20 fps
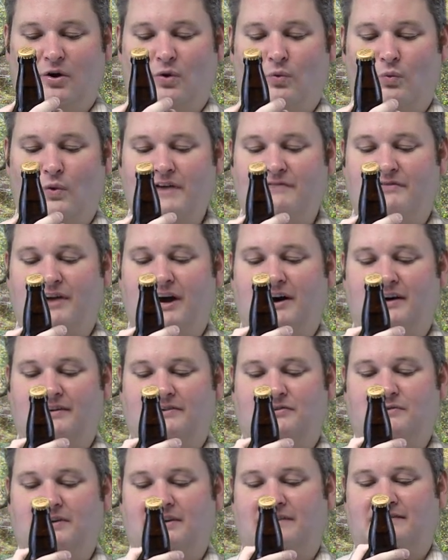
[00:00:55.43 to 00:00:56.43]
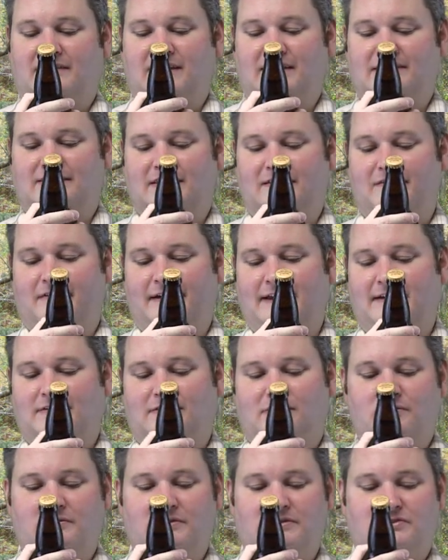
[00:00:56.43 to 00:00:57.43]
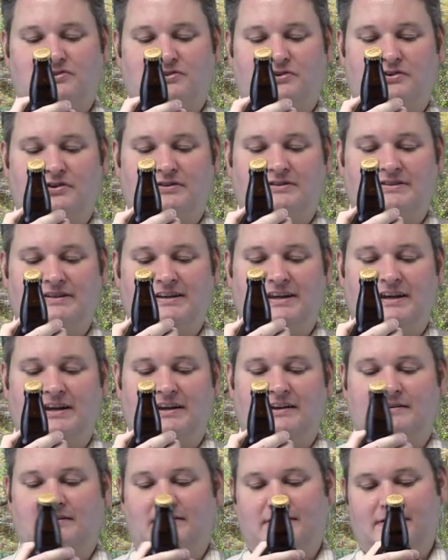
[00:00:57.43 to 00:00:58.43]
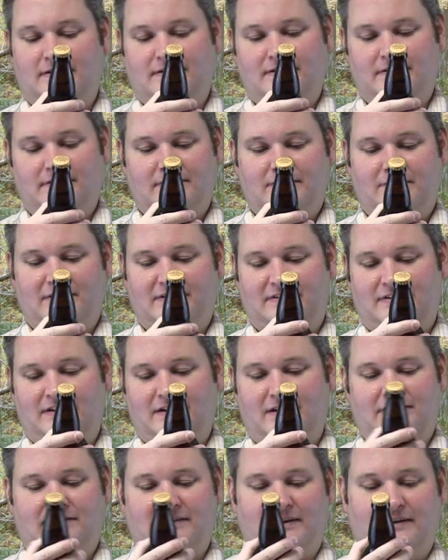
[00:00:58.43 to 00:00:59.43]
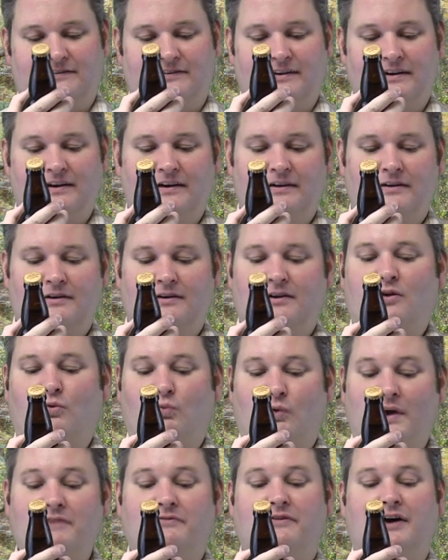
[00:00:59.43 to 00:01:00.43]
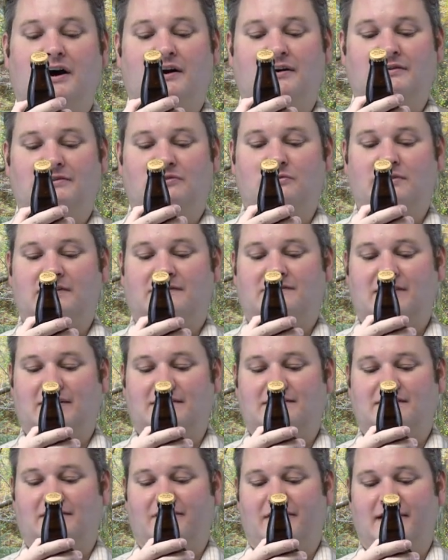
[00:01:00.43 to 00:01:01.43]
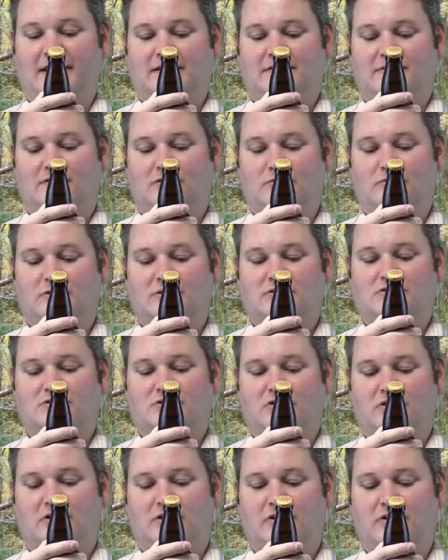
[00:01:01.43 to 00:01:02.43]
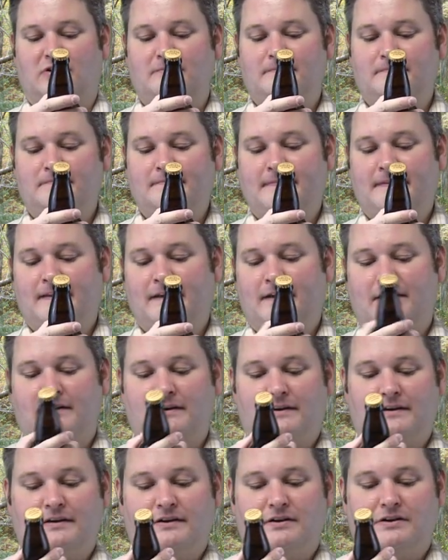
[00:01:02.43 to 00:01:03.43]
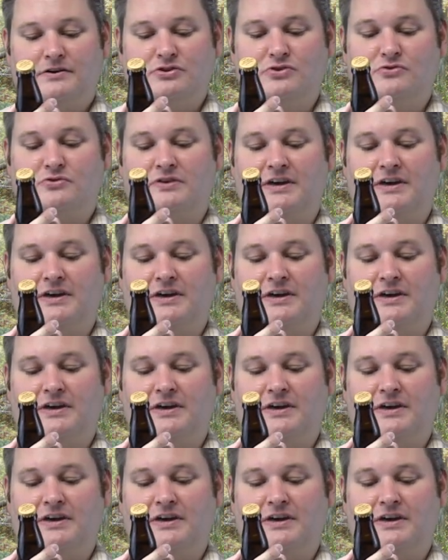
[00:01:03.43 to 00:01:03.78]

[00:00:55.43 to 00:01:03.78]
We've gone to extensive lengths to ensure to get, let's see, it says, we've gone to extensive lengths to ensure you